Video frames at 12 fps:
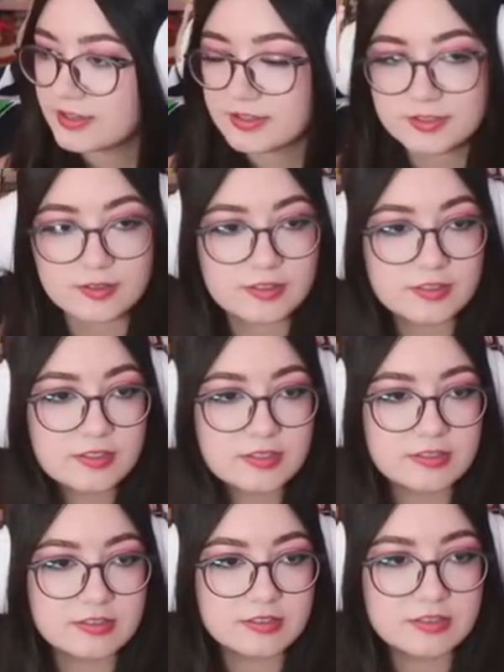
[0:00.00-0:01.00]
So this
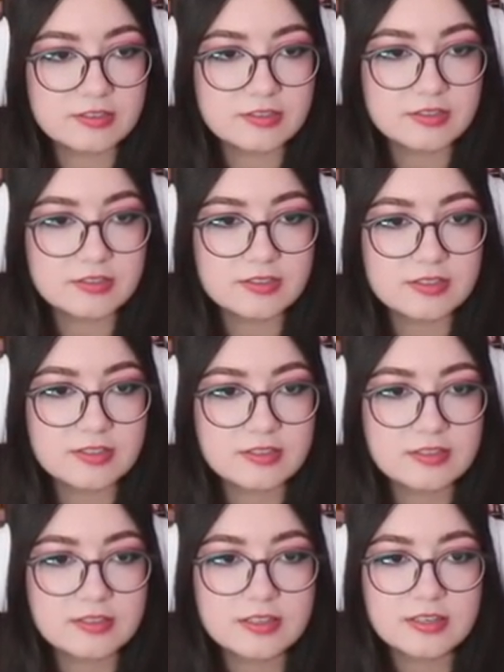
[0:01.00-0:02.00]
is...
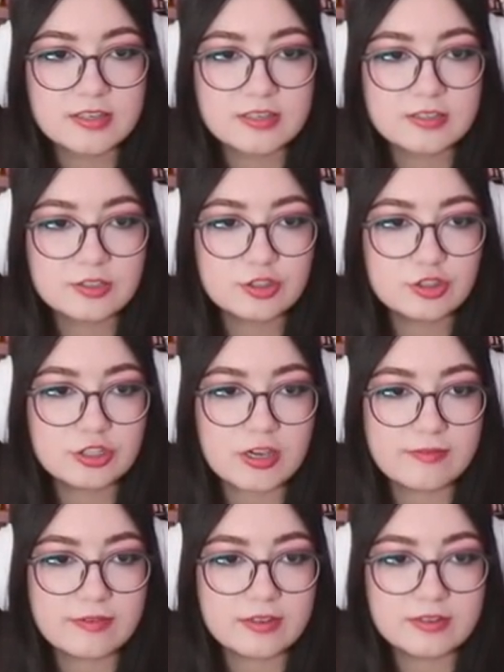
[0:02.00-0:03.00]

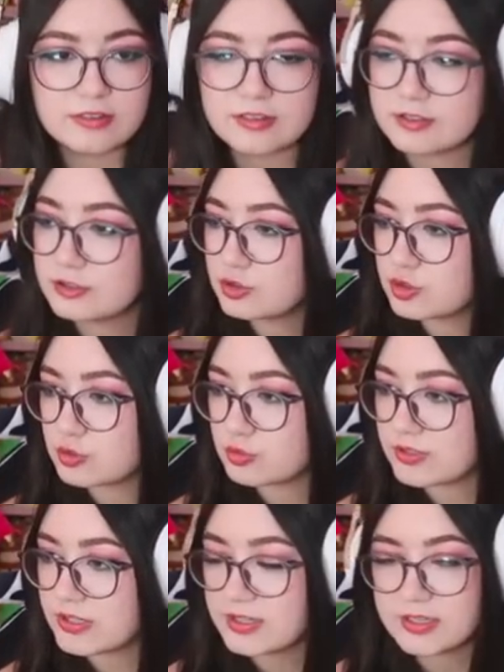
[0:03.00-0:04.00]
Shabin
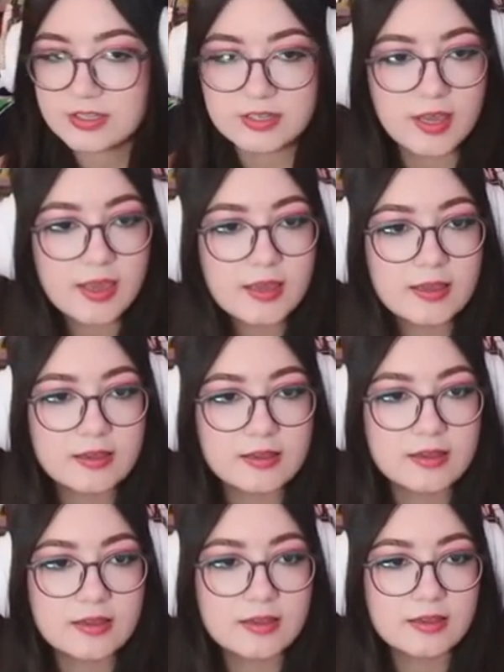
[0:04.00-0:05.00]
Tree...
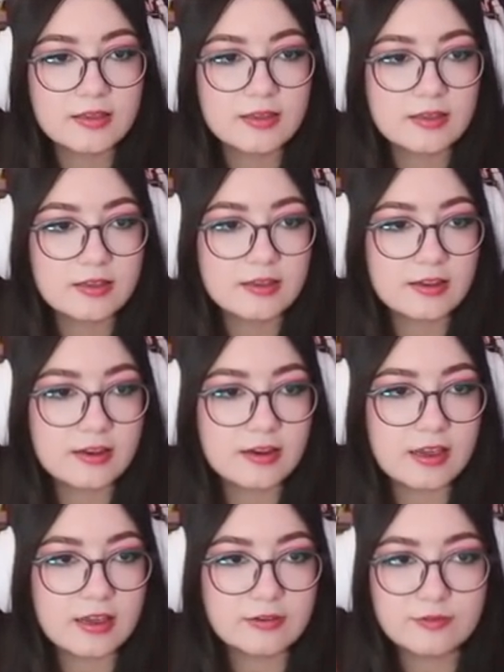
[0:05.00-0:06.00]

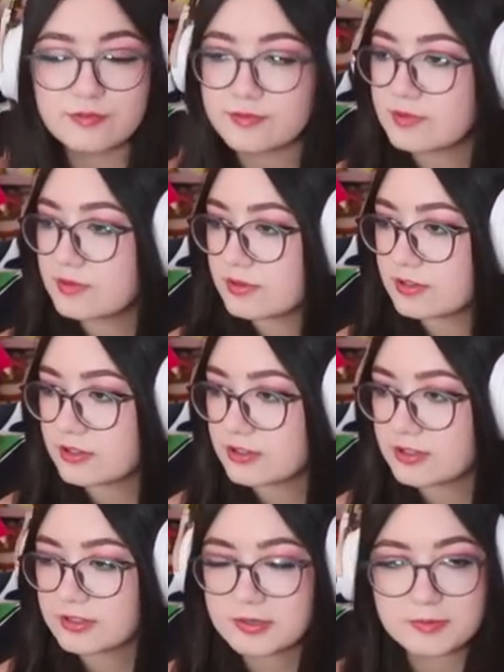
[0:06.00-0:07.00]
Nine,
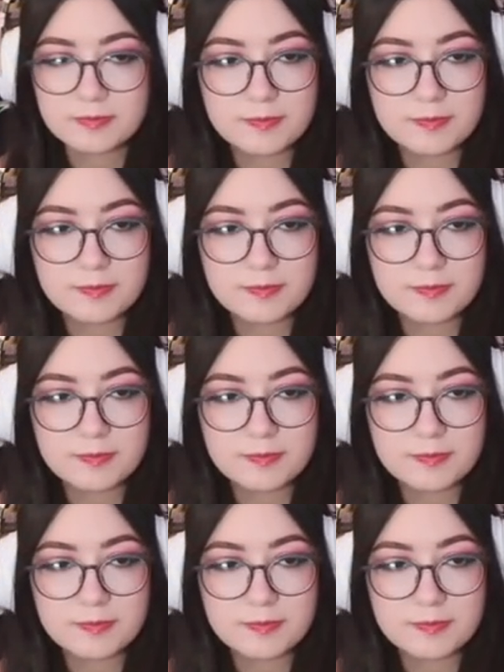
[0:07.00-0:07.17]
four.